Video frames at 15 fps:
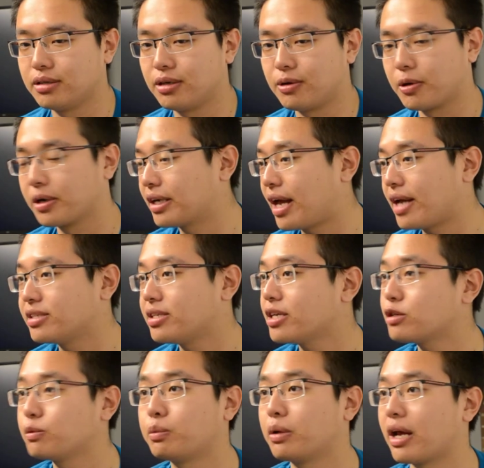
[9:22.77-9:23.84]

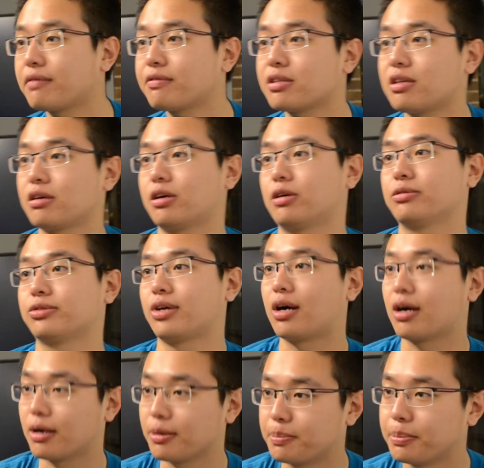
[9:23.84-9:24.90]
organization, whatever their goals
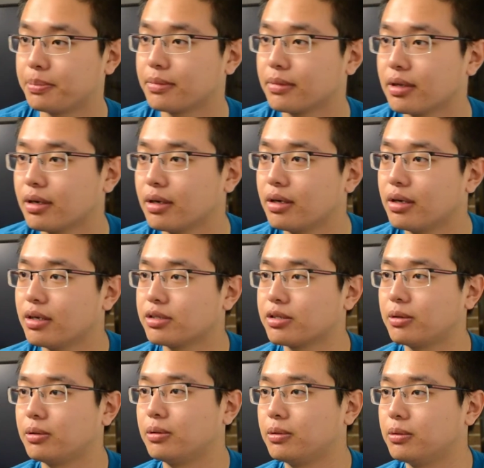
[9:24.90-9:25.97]
are.
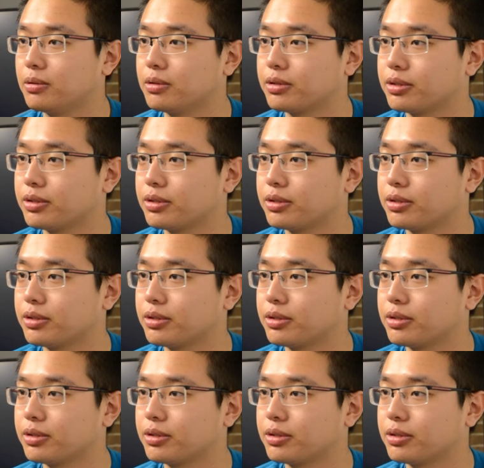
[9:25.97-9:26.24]
So